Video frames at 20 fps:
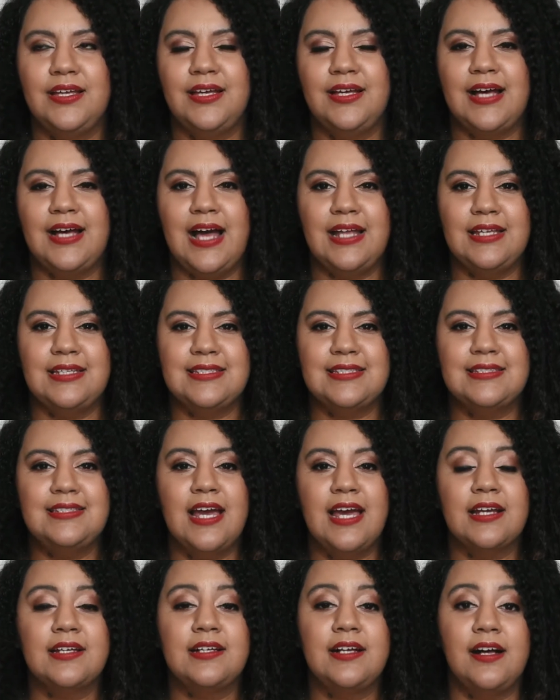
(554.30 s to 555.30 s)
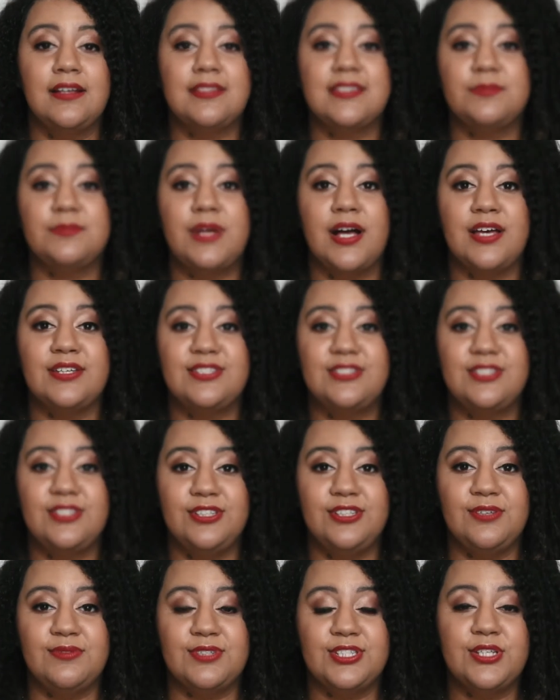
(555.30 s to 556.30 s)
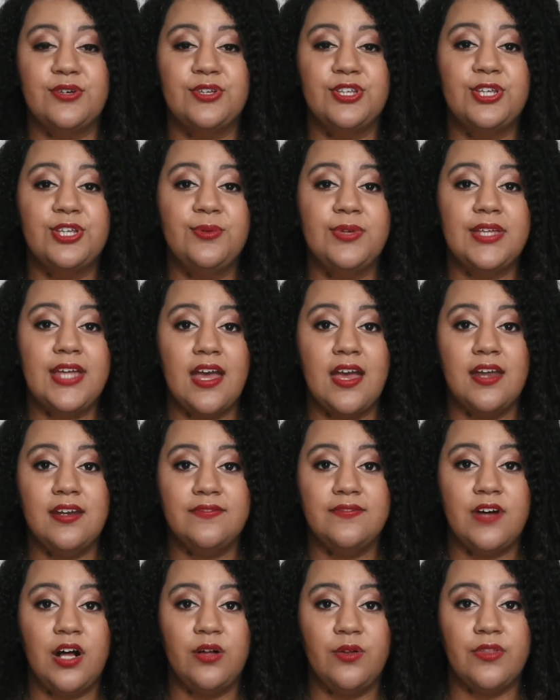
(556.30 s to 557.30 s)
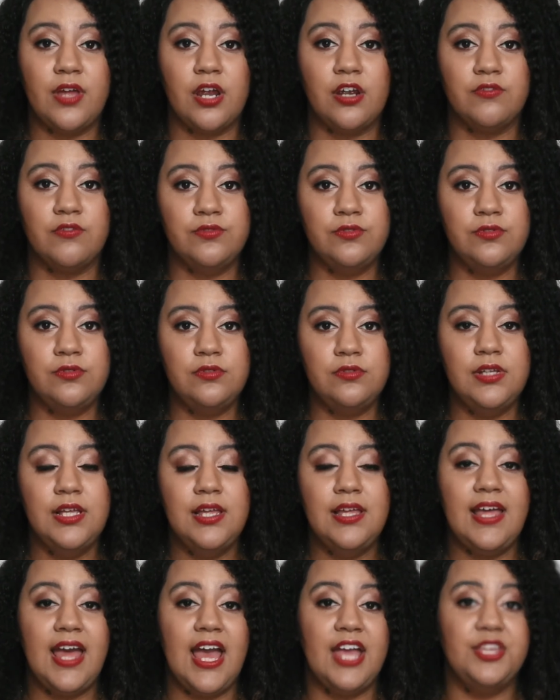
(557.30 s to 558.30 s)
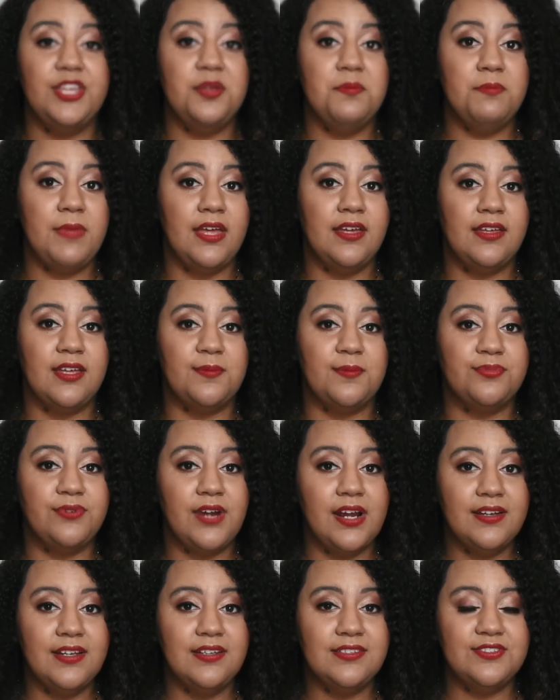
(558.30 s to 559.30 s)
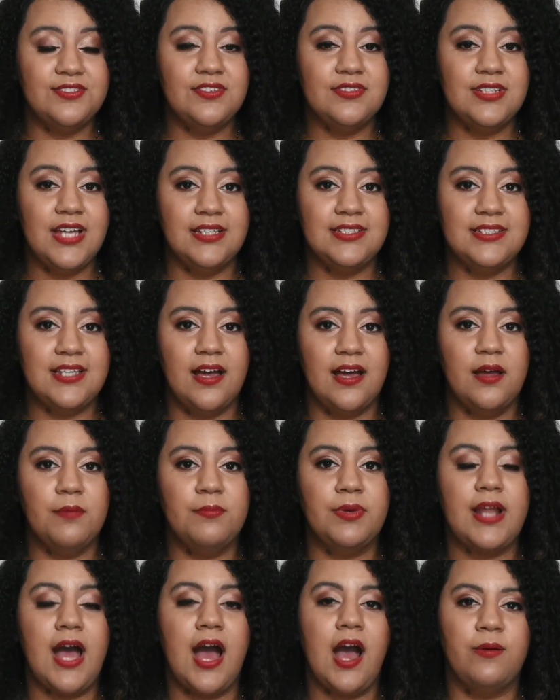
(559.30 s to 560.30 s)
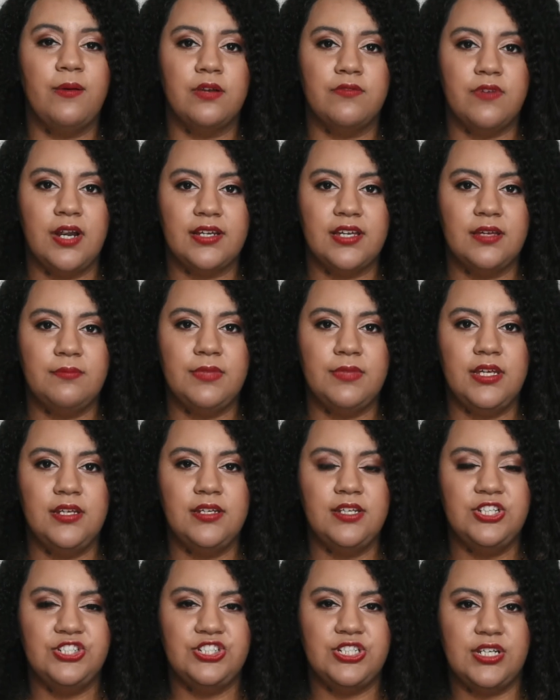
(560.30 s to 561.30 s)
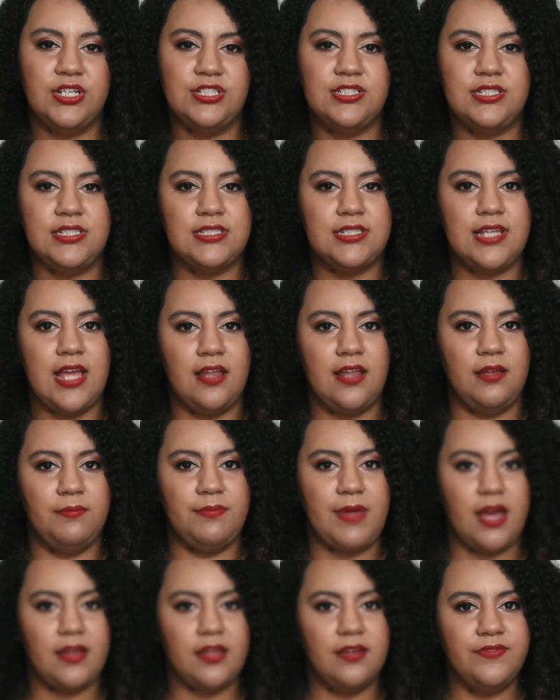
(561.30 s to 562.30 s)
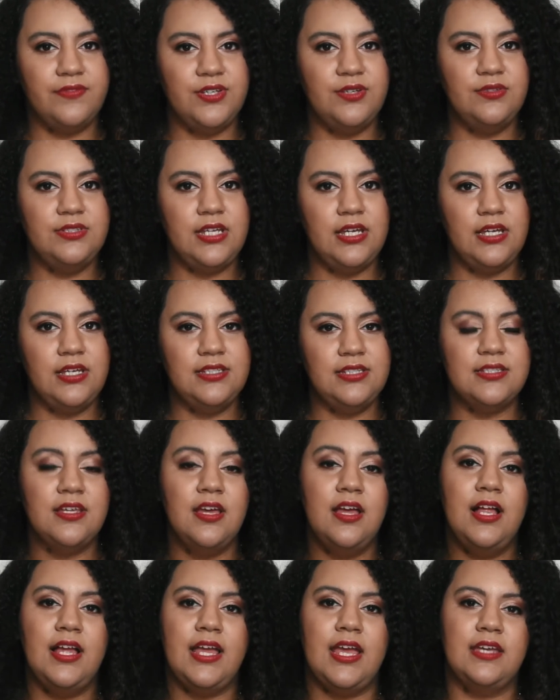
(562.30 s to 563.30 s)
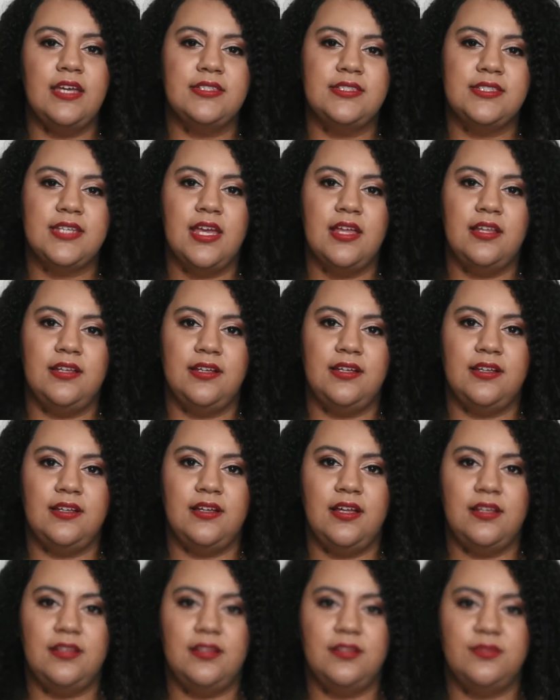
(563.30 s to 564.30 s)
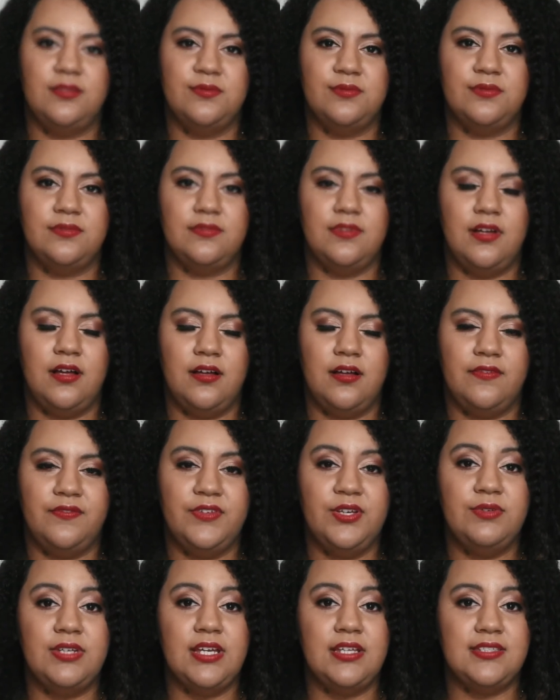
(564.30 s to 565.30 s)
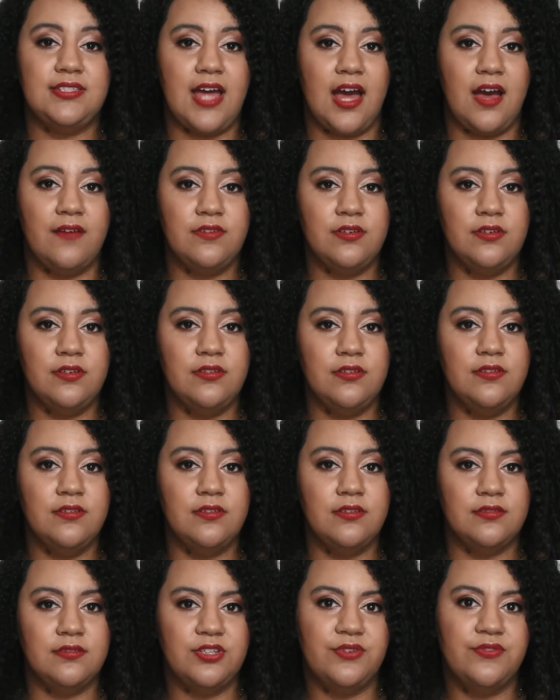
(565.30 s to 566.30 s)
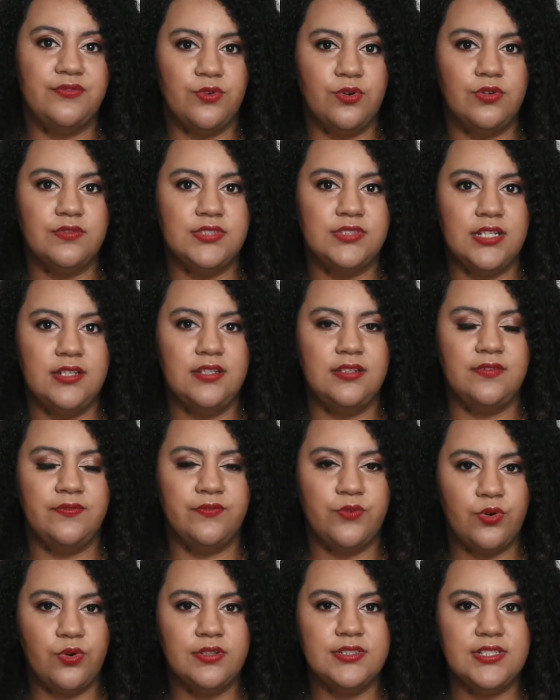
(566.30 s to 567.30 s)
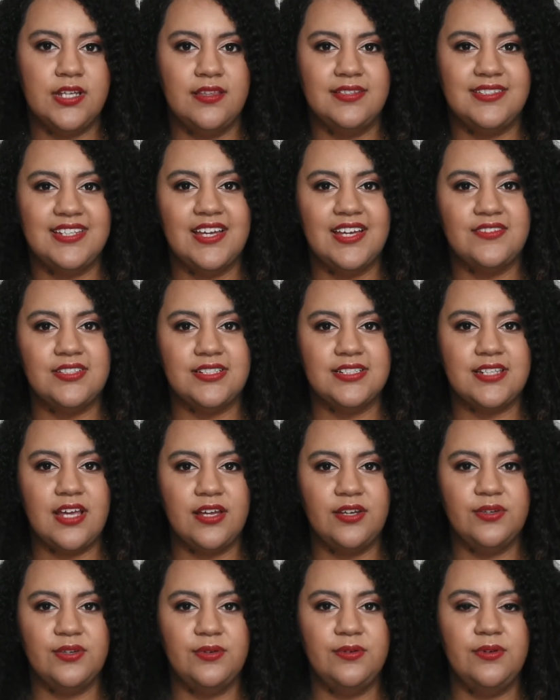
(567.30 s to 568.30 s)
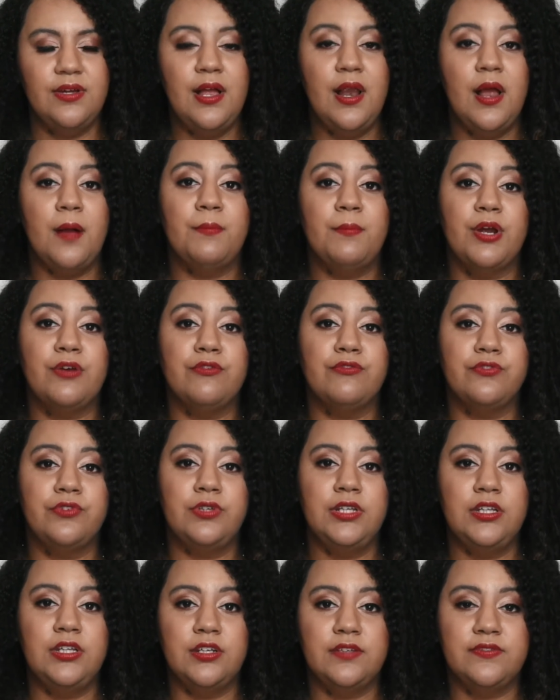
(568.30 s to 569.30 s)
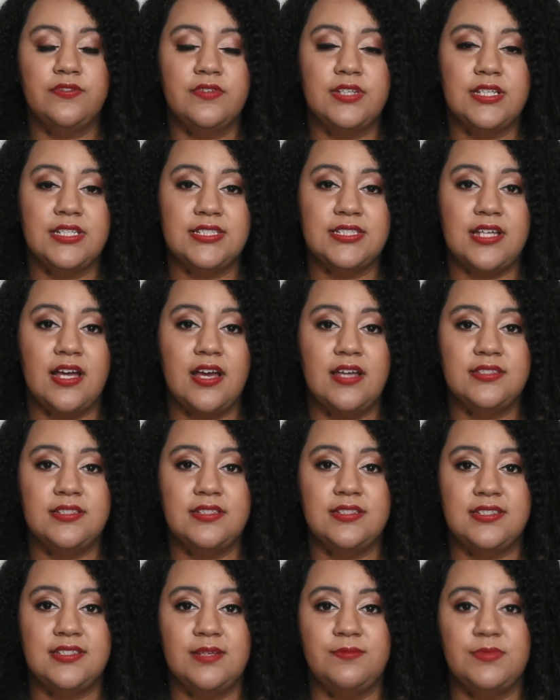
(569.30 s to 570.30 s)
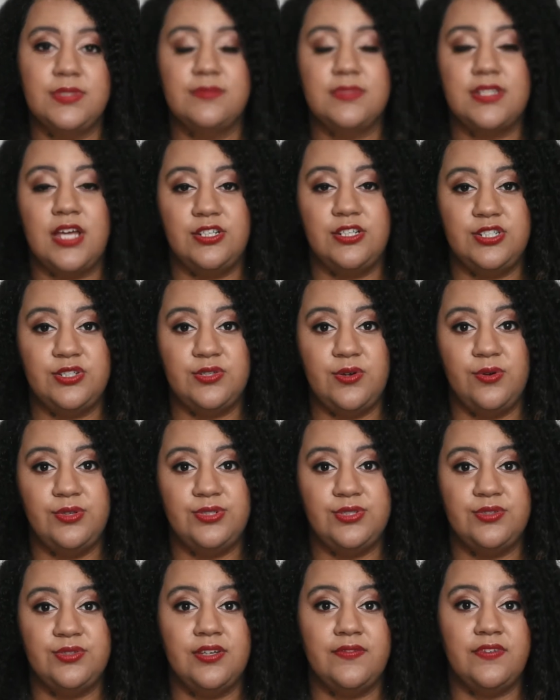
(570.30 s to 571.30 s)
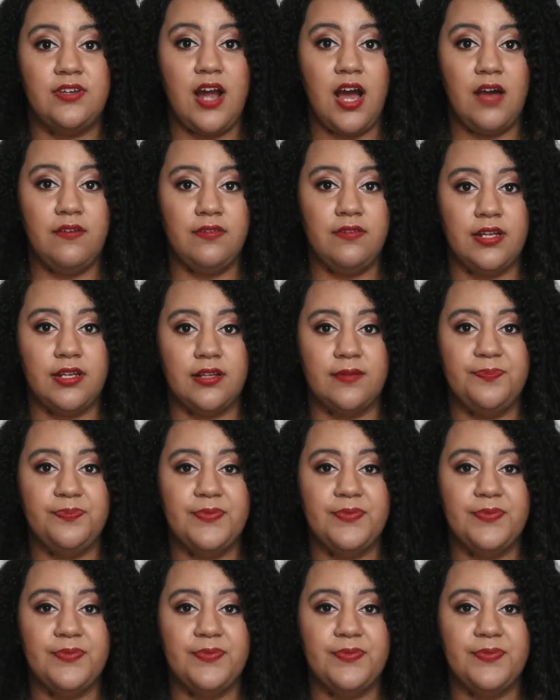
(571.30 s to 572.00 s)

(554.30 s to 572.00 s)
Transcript: it's not customized to you, so you can follow that rule, and you may get pregnant during that time, but I would recommend just to scale it back a few days and scale it a few days after the 14th day of your cycle. But really look for the signs and symptoms I told you if you're ovulating.